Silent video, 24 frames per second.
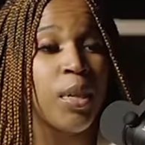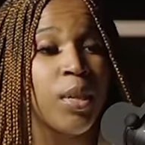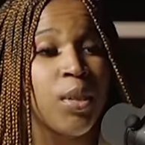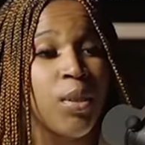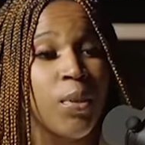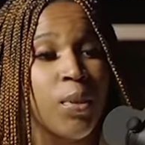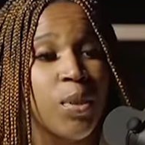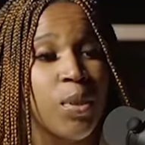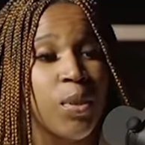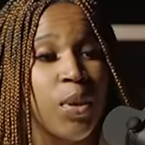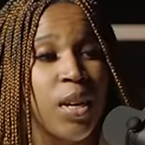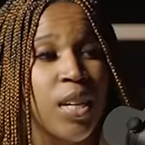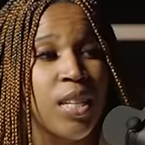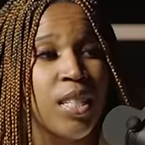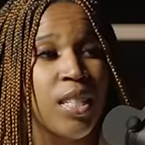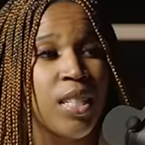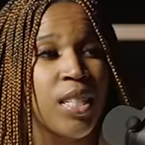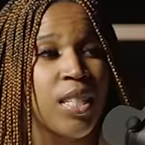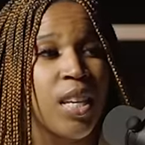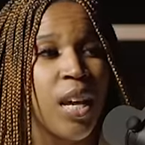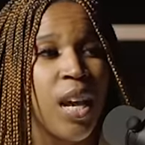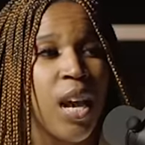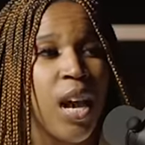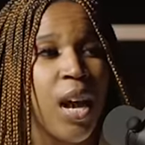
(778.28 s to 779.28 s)
you know what's crazy
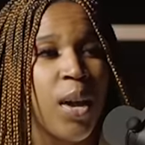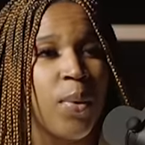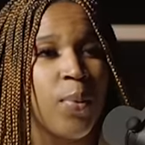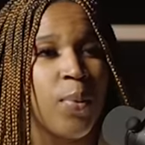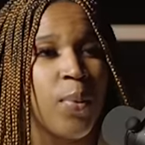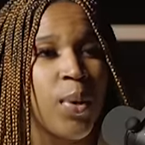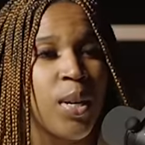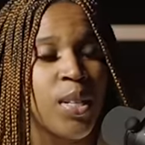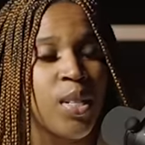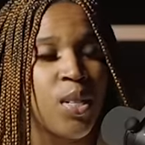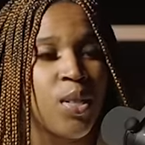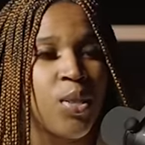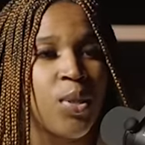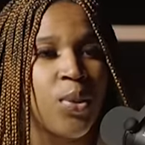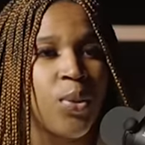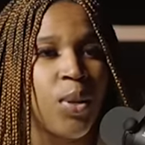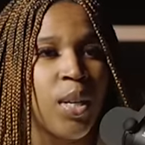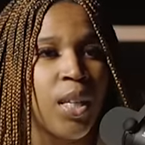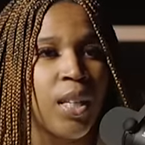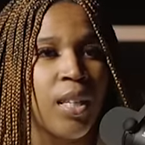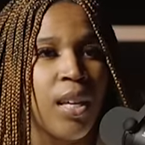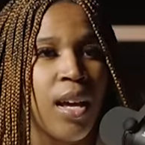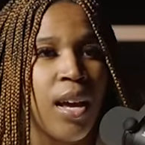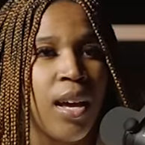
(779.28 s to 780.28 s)
is I, I was
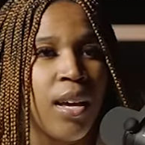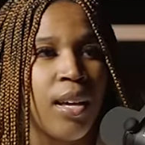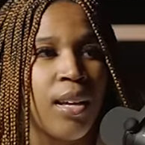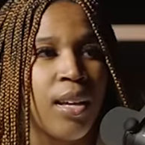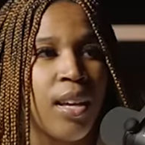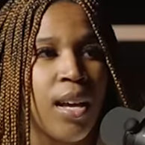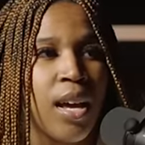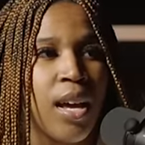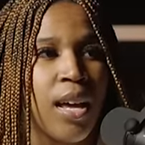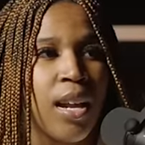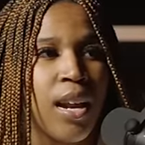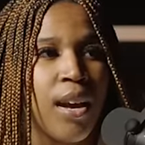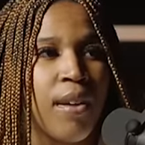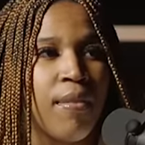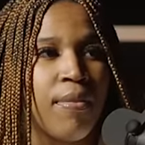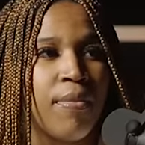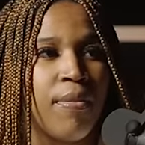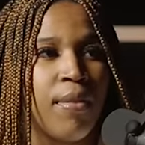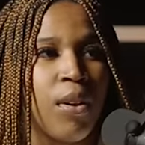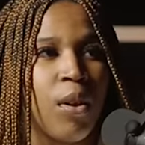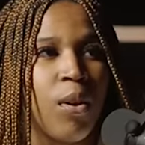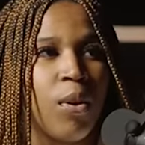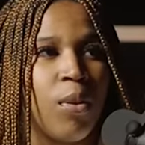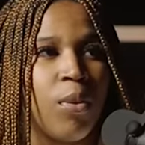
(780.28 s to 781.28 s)
doing that and I
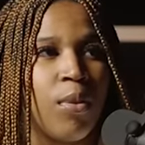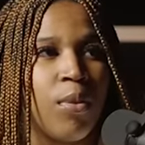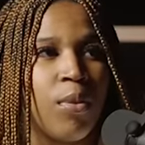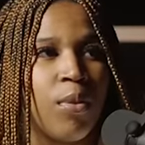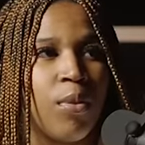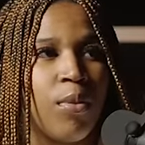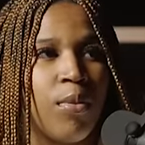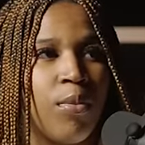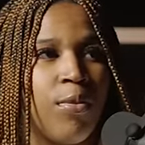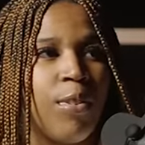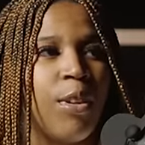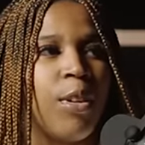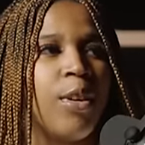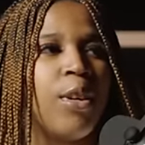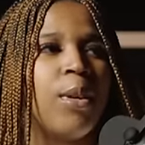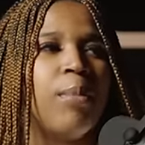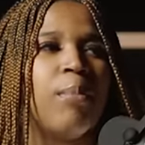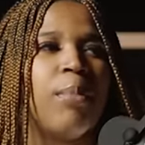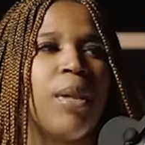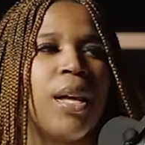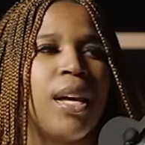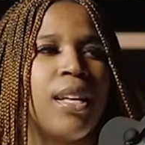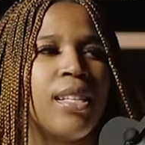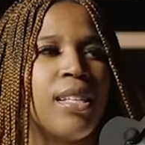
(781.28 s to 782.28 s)
felt very
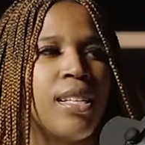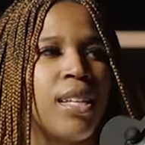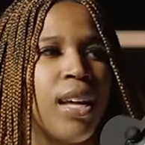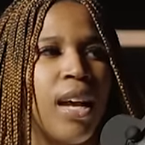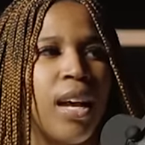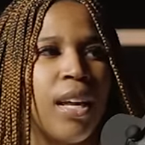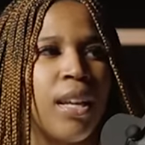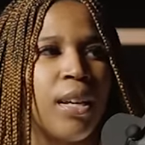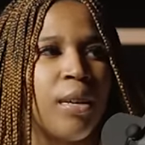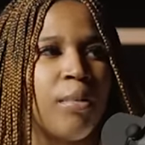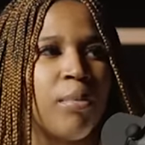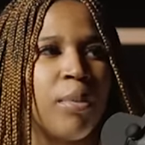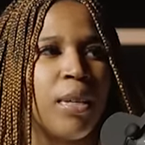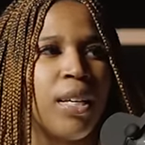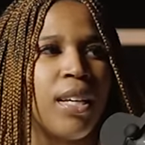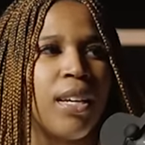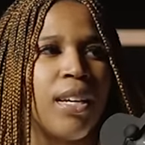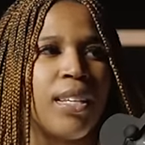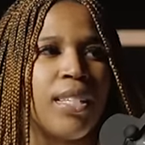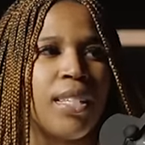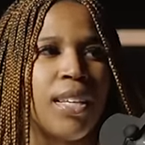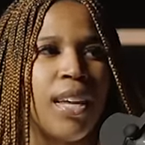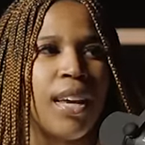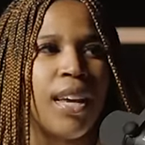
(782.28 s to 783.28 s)
blindsided
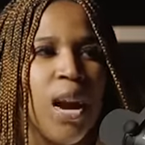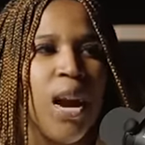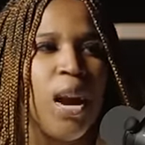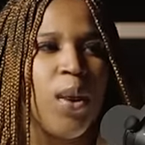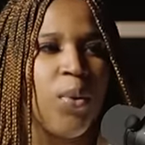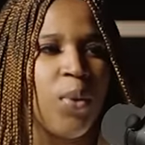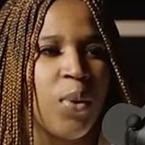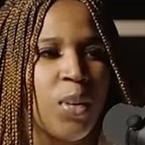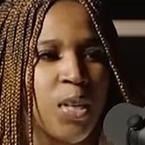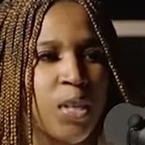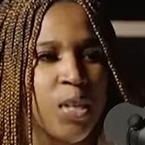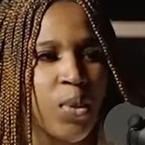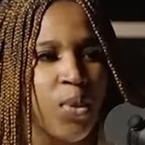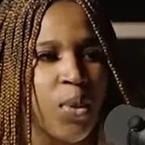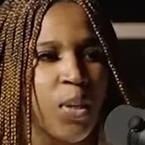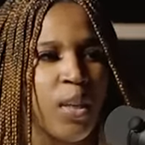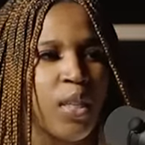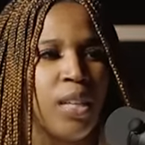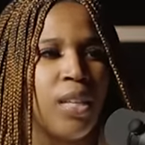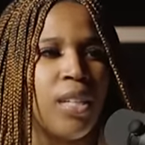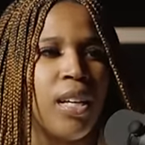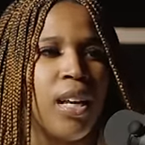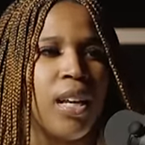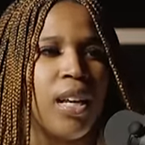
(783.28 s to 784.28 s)
because like I was doing
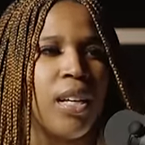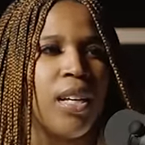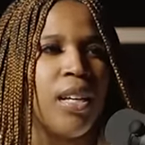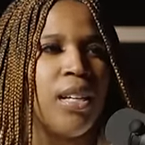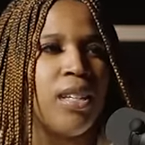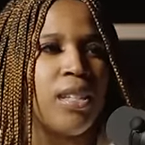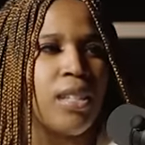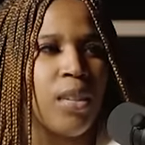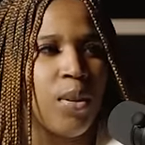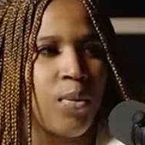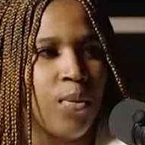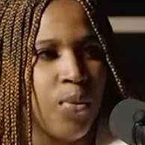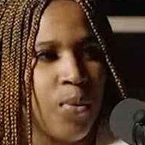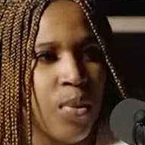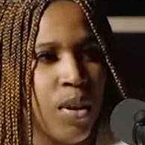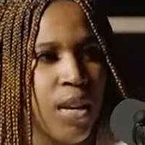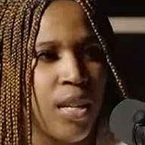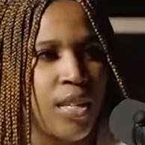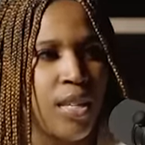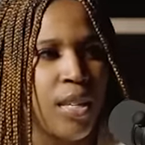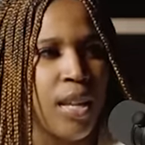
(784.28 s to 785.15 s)
the check-ins. I was